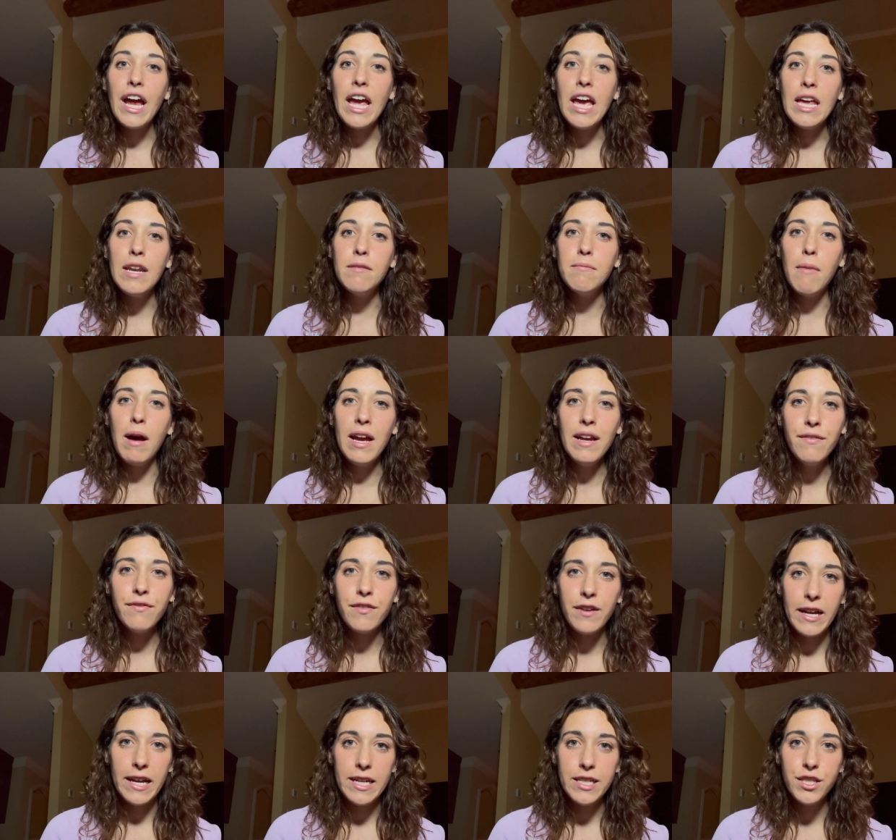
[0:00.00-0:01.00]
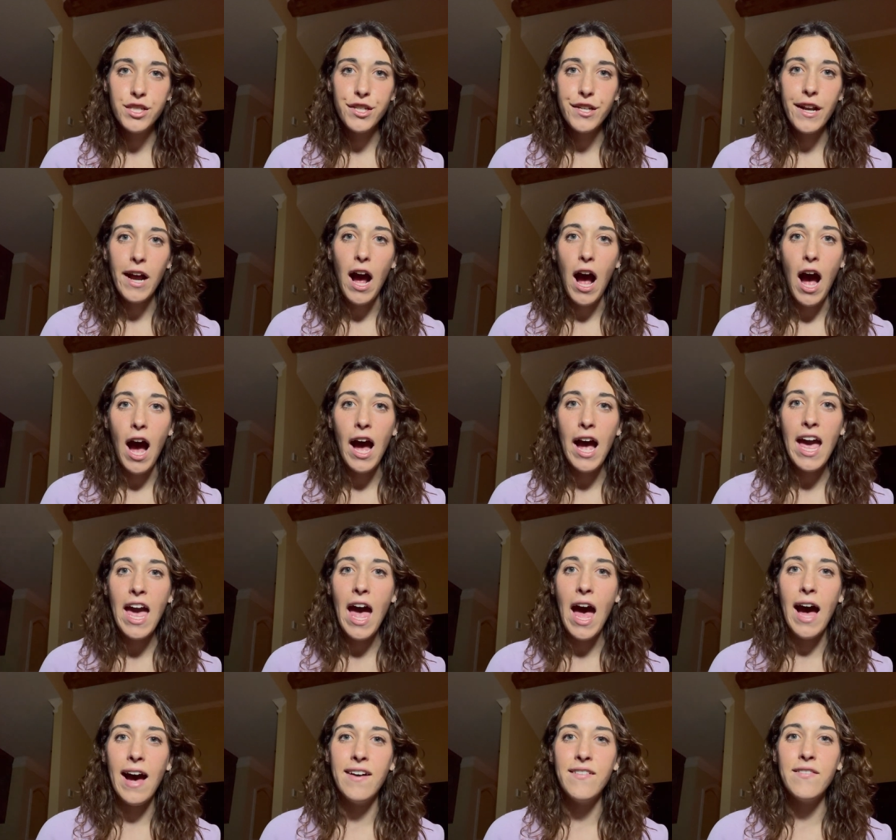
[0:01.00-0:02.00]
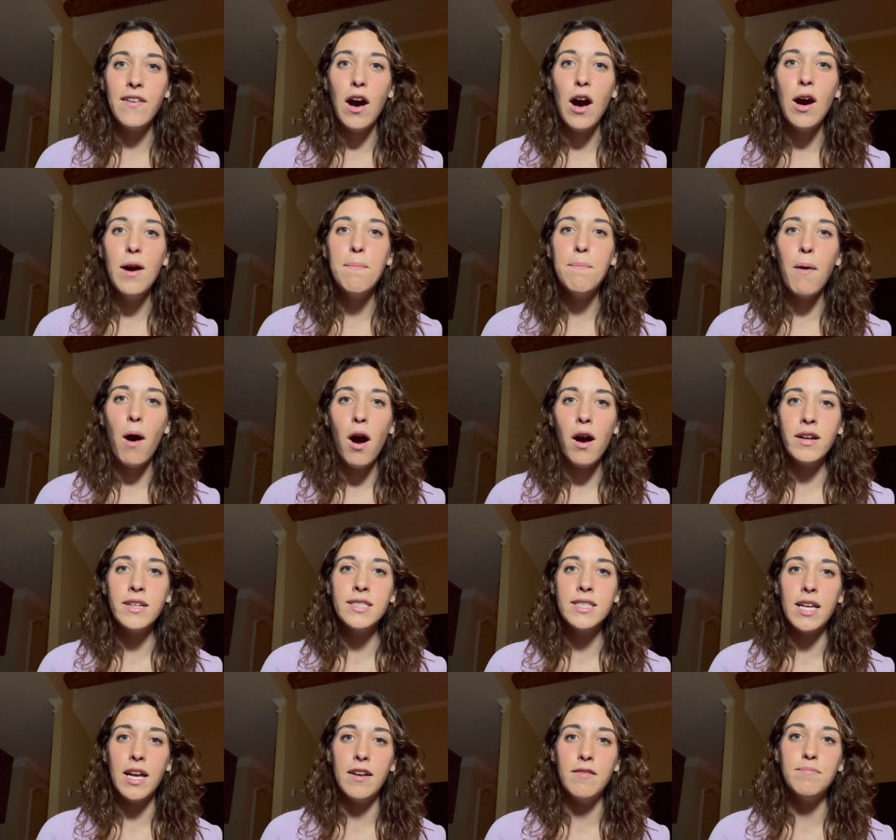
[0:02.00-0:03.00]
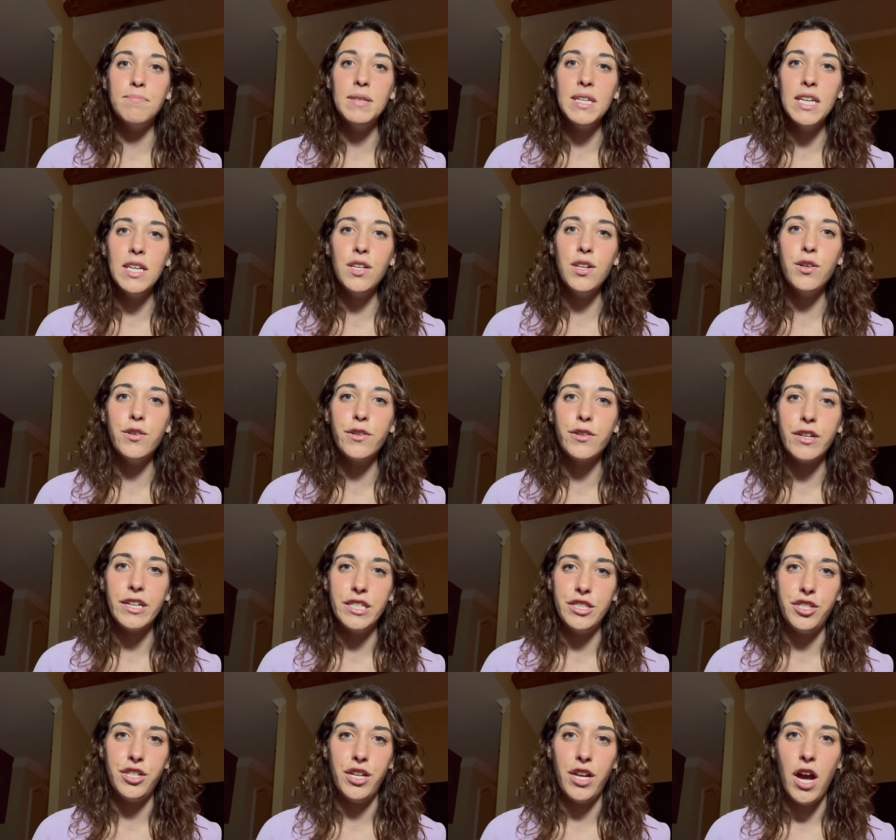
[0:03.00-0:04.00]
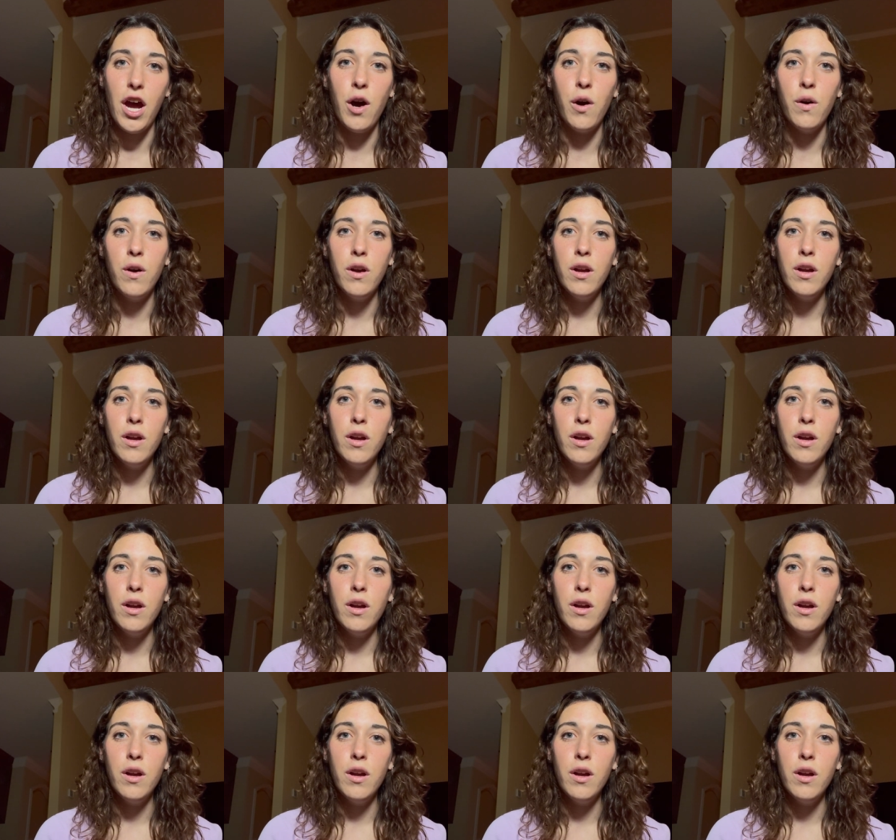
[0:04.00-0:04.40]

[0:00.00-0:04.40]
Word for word: In my fridge, I have a box of Pinot Grigio